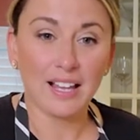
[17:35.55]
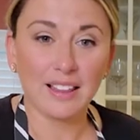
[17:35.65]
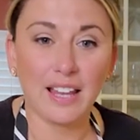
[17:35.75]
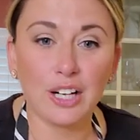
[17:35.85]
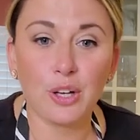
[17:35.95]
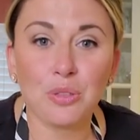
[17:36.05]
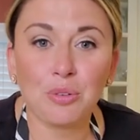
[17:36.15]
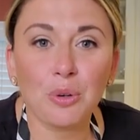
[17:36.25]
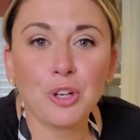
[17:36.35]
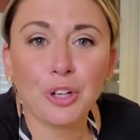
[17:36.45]
Let it go
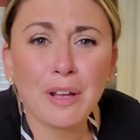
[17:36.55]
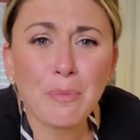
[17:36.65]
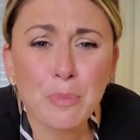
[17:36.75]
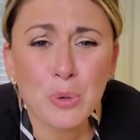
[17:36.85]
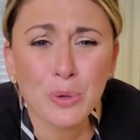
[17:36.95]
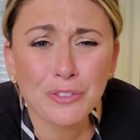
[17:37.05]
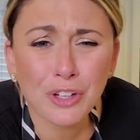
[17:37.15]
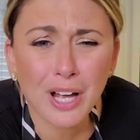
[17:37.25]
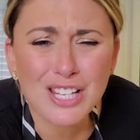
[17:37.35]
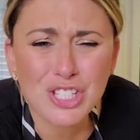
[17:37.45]
through and you're gonna have a beautiful
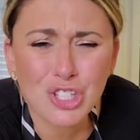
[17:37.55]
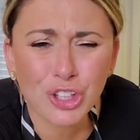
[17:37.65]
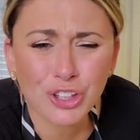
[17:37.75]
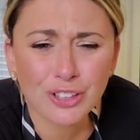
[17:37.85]
custard.